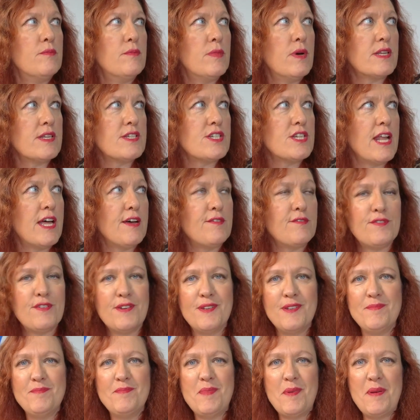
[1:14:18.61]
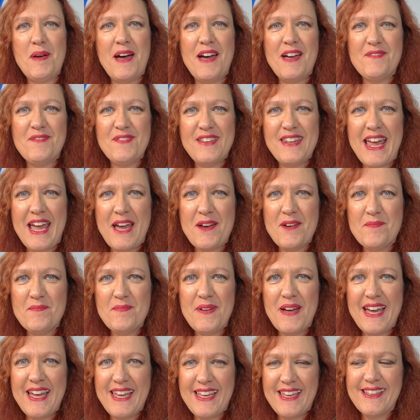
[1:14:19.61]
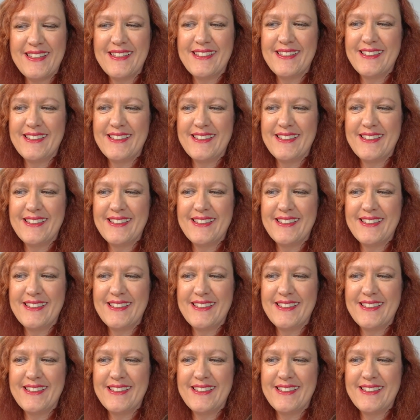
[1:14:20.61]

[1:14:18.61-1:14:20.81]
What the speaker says: Much love. Bye for now. Bye.